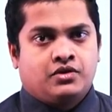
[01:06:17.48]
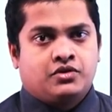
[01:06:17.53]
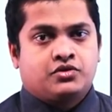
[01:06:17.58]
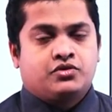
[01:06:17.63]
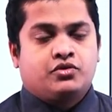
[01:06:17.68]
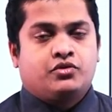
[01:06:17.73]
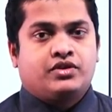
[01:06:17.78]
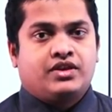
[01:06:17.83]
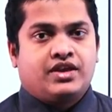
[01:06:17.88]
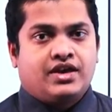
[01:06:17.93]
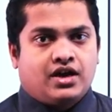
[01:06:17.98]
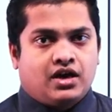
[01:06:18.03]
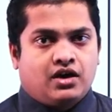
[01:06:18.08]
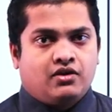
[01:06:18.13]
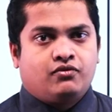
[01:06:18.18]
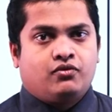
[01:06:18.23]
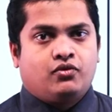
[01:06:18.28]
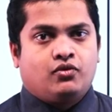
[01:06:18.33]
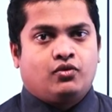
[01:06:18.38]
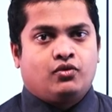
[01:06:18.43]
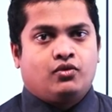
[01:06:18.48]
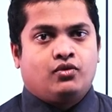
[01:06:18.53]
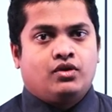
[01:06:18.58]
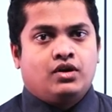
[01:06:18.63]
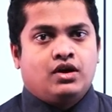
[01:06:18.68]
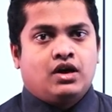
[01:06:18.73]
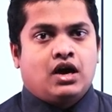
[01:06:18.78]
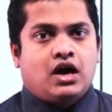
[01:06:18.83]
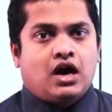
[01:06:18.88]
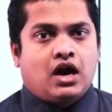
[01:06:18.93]
So, therefore,
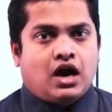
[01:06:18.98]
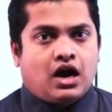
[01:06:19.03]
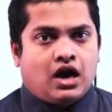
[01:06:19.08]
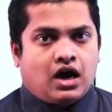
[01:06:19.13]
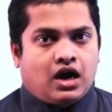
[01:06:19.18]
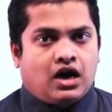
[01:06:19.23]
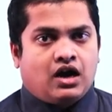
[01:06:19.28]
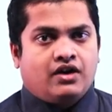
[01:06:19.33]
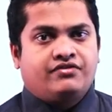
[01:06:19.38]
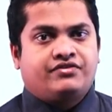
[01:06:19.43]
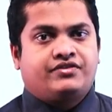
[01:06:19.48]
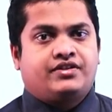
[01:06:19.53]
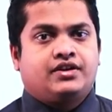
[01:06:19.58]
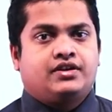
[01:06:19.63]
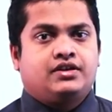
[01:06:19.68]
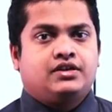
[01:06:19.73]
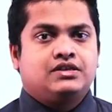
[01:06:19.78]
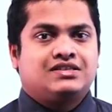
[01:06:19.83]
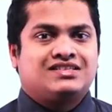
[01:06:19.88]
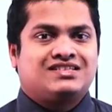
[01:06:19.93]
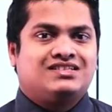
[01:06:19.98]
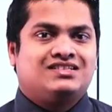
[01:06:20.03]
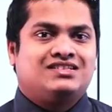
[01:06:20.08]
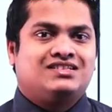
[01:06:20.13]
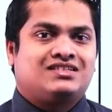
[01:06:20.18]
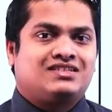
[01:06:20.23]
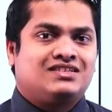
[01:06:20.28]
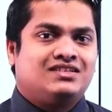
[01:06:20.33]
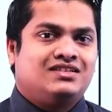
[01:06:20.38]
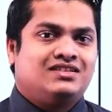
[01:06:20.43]
after a
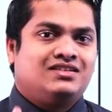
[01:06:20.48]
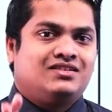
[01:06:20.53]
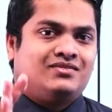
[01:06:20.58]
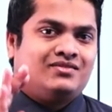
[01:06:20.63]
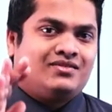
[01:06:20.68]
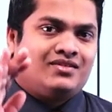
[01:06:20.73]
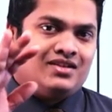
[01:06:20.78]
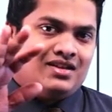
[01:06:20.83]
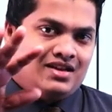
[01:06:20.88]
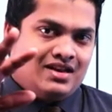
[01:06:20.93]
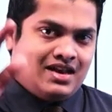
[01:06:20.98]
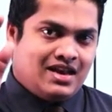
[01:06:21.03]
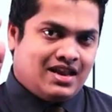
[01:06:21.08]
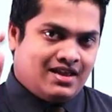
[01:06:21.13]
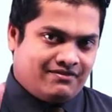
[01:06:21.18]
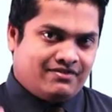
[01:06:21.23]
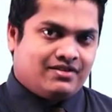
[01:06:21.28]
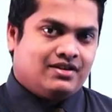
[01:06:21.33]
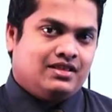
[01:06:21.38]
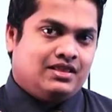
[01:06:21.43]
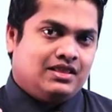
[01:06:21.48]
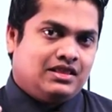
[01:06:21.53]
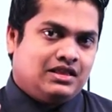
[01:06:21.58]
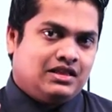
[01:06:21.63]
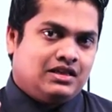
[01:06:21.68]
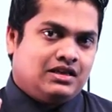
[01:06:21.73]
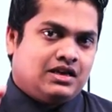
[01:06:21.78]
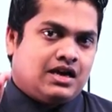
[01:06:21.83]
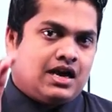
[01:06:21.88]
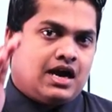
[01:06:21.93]
certain level,
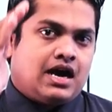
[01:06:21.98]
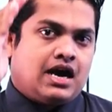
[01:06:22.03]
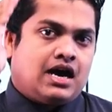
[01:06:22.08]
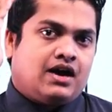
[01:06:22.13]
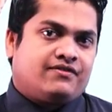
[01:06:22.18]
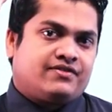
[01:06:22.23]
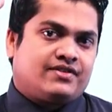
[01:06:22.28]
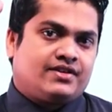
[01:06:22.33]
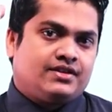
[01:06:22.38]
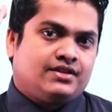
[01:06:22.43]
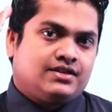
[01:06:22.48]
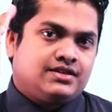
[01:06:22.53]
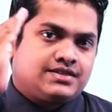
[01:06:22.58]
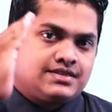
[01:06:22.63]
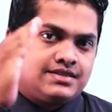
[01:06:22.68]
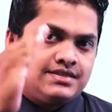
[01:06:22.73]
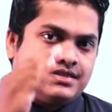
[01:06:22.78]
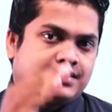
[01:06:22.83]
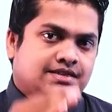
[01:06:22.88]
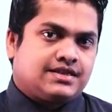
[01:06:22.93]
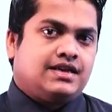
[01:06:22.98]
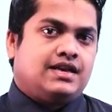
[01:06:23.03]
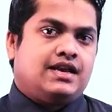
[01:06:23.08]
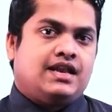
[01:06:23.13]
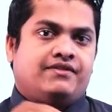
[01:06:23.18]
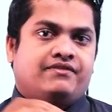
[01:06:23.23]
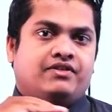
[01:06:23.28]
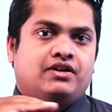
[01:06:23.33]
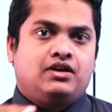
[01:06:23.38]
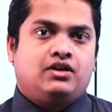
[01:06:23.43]
after a certain
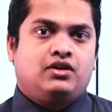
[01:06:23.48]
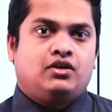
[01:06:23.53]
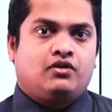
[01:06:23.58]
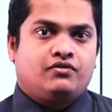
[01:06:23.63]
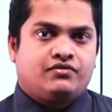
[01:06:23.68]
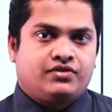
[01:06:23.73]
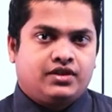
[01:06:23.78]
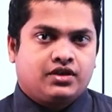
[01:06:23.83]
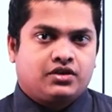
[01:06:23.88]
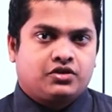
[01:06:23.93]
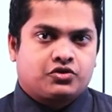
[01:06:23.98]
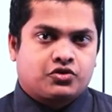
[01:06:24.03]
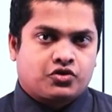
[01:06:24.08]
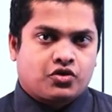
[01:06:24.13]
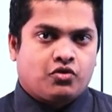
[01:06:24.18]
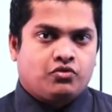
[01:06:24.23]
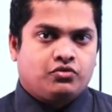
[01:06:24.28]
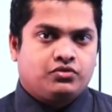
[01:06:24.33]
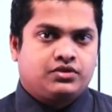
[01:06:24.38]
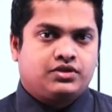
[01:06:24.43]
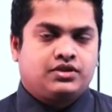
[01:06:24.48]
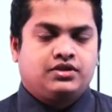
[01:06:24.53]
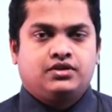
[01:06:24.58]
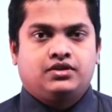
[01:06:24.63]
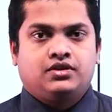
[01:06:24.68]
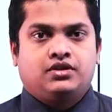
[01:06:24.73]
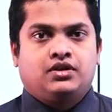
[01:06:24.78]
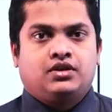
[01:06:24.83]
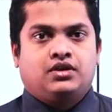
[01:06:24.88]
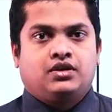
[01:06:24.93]
level of the growth,
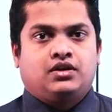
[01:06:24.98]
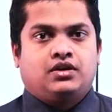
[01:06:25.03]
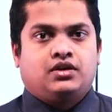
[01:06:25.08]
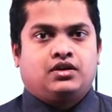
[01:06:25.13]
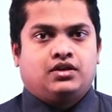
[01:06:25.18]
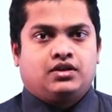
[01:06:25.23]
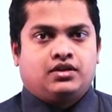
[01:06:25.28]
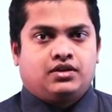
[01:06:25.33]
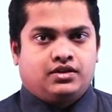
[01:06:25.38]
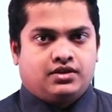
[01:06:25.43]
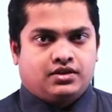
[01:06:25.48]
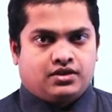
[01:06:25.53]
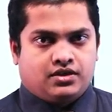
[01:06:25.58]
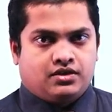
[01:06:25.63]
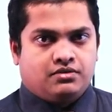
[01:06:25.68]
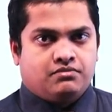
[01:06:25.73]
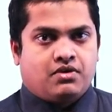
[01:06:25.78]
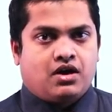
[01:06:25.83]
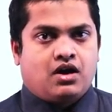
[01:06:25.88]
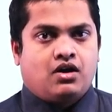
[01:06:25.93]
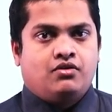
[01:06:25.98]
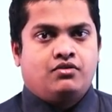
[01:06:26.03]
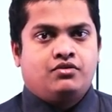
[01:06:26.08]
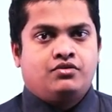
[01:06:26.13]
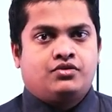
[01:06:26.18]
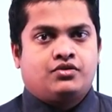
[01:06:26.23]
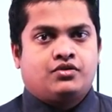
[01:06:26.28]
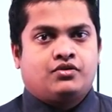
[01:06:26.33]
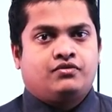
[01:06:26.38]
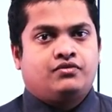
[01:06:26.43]
the
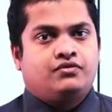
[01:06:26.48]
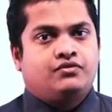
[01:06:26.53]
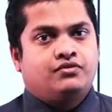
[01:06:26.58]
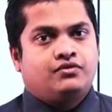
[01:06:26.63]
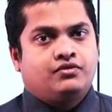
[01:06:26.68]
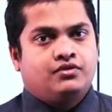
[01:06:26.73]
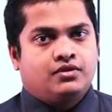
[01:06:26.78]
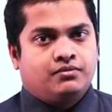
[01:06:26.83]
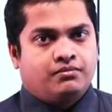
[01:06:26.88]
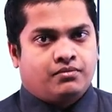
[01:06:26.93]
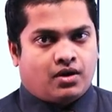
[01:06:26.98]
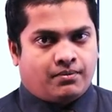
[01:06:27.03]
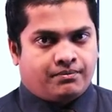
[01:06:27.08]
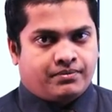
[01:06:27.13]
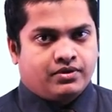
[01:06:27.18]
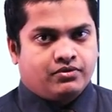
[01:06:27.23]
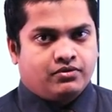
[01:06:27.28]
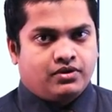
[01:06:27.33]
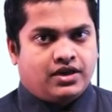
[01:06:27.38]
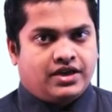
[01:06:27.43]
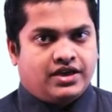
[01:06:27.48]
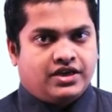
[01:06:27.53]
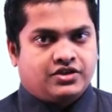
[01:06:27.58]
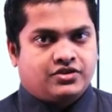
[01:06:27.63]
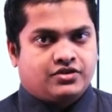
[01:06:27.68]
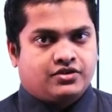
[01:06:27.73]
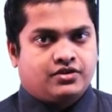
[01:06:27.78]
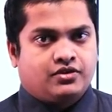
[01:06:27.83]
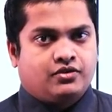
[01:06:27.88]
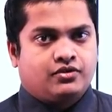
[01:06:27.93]
amount of
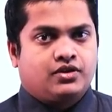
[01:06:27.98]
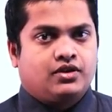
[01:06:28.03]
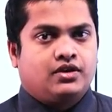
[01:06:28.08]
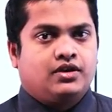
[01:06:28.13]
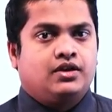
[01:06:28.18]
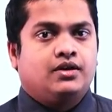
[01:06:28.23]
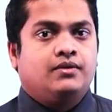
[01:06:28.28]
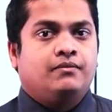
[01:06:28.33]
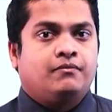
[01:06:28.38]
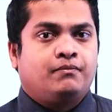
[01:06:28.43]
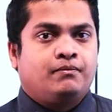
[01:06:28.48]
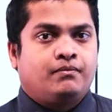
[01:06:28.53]
population or the